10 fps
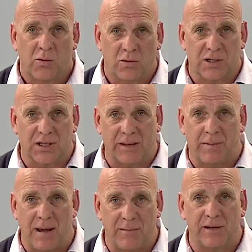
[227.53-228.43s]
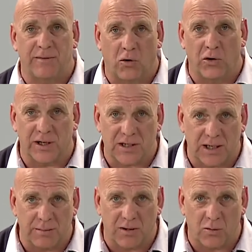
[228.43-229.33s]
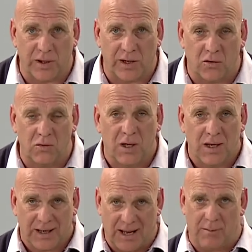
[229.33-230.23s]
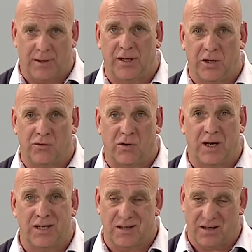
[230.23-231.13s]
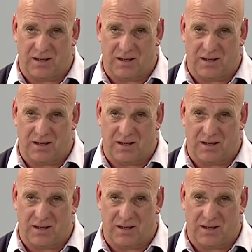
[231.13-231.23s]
with sleep apnea falling asleep at the wheel coming at you, right?